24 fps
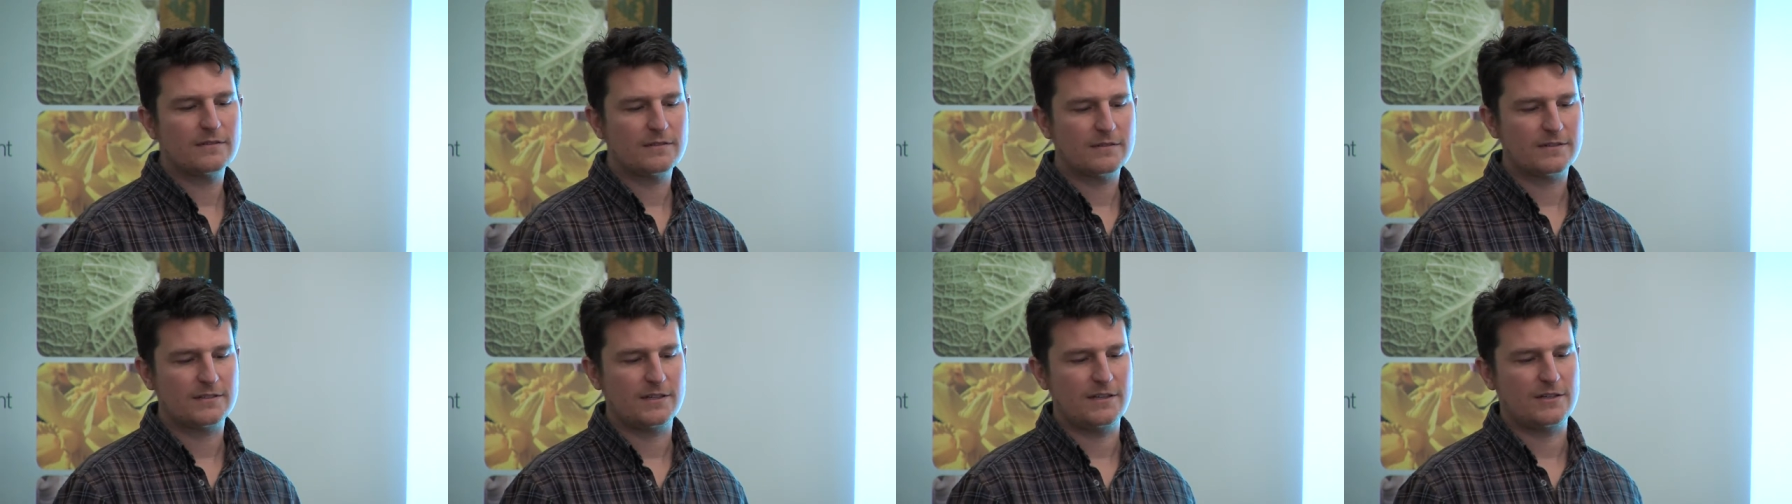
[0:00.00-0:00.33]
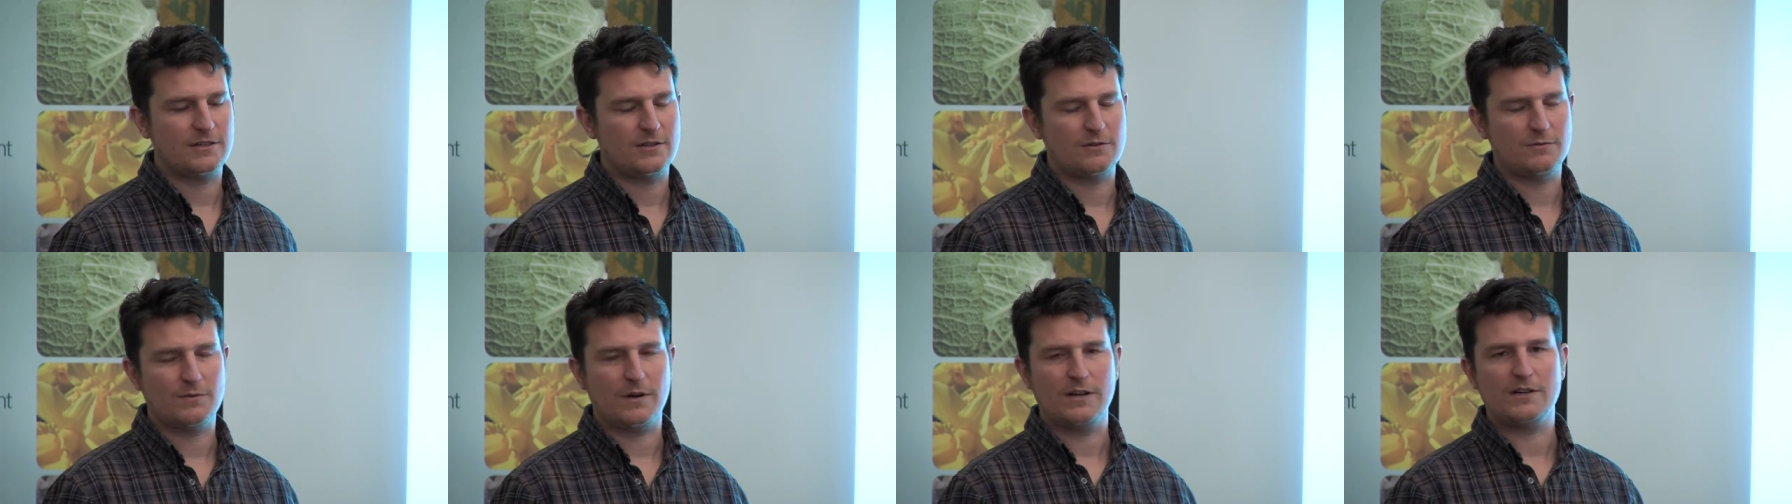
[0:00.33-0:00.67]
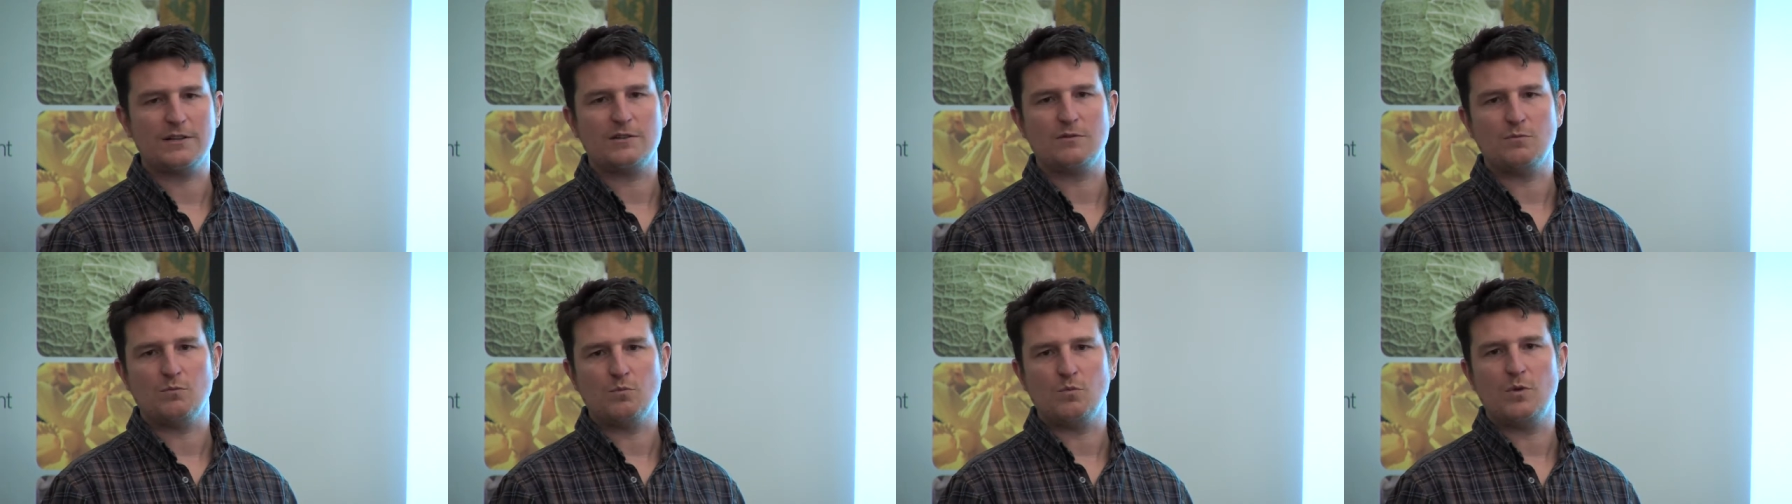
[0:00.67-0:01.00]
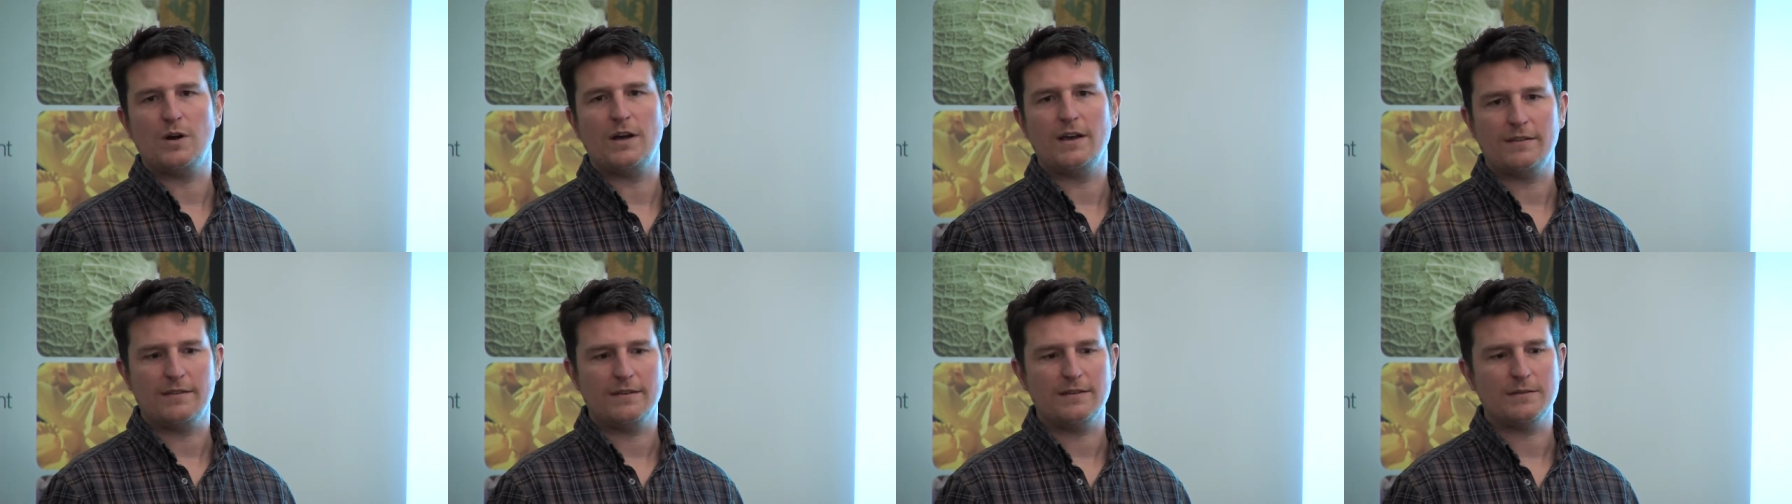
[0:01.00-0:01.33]
situation
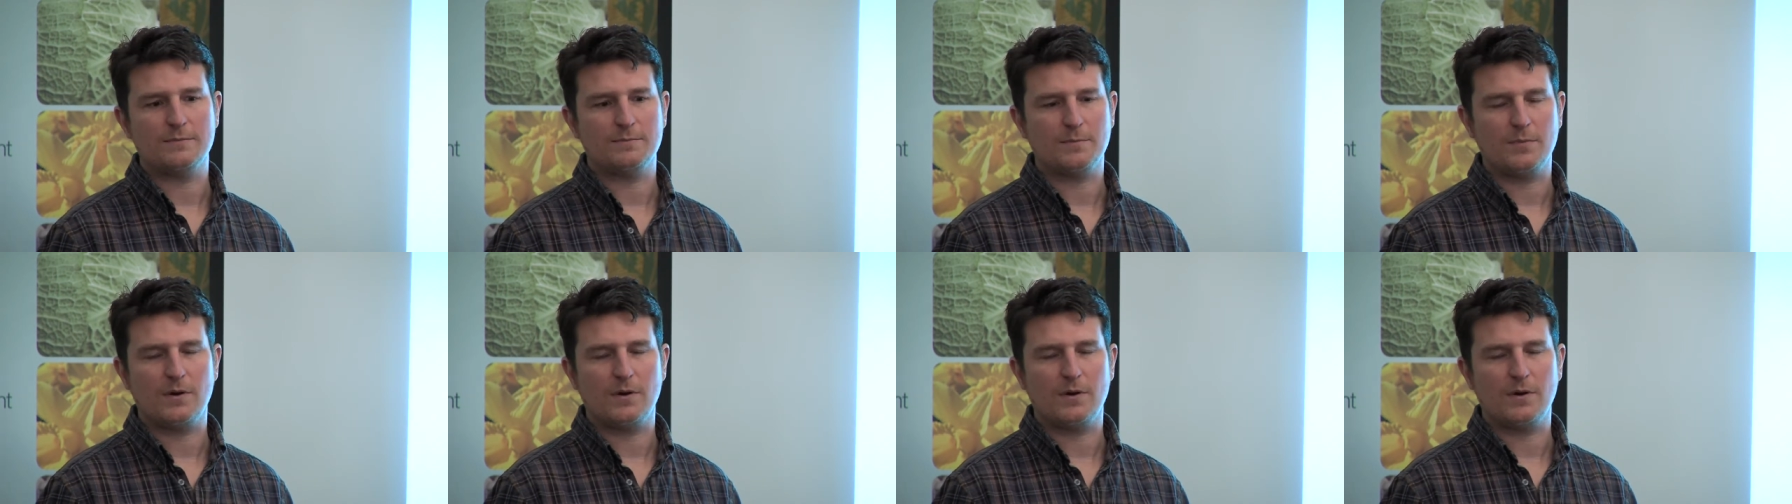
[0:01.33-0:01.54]
where these